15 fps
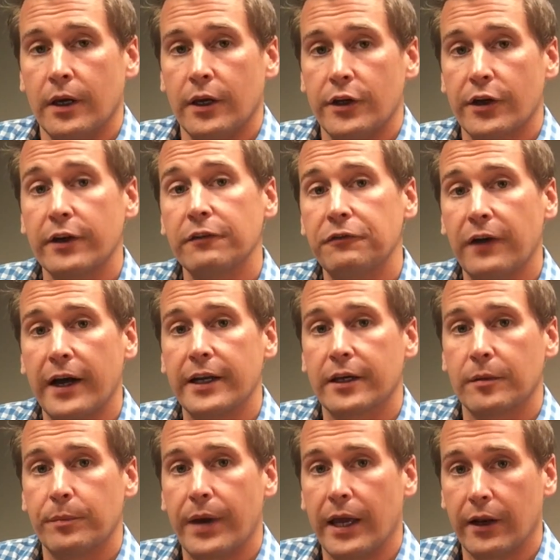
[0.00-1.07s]
You're going to find a
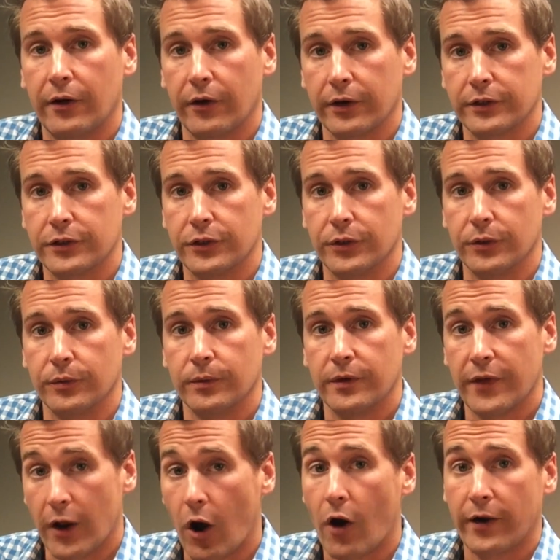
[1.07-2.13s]
competitor or two
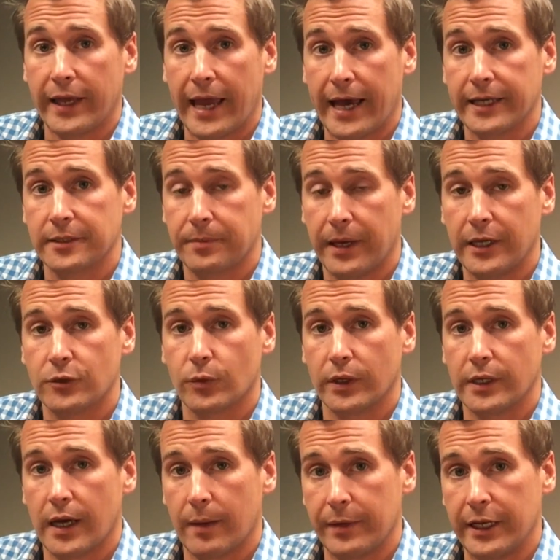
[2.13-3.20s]
that already has page one
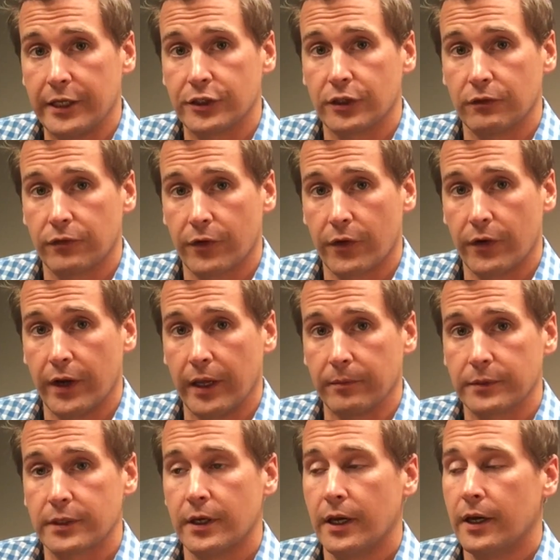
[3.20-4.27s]
domination for their
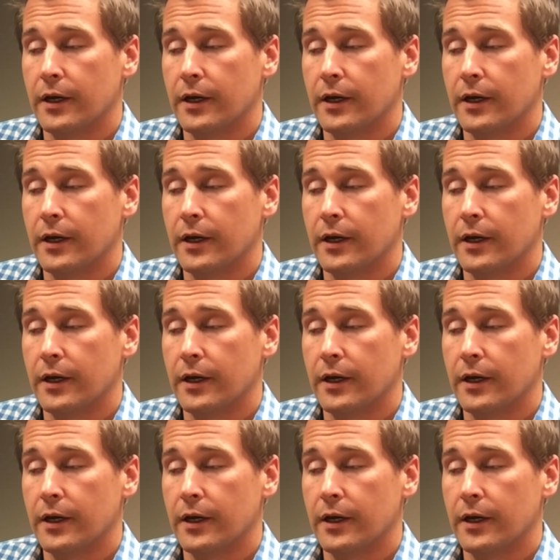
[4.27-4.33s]
names.